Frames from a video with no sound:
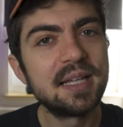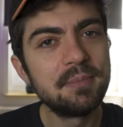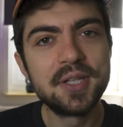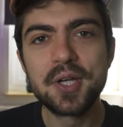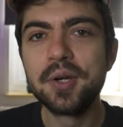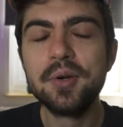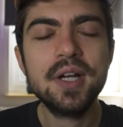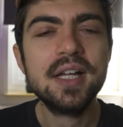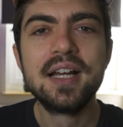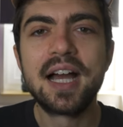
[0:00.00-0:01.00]
Let me know
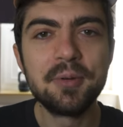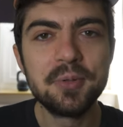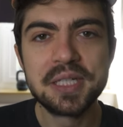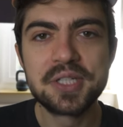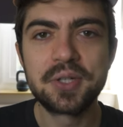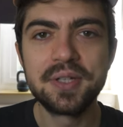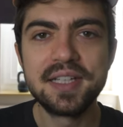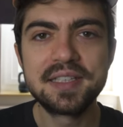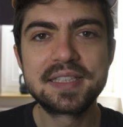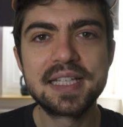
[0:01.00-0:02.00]
how you
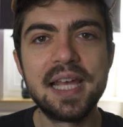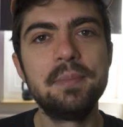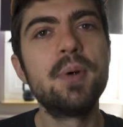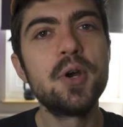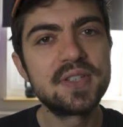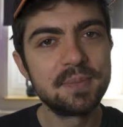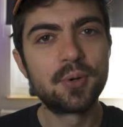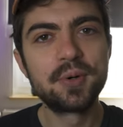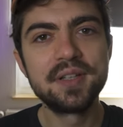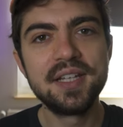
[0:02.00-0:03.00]
enjoyed it and most
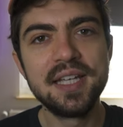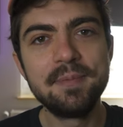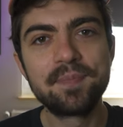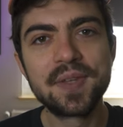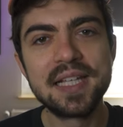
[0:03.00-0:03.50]
importantly,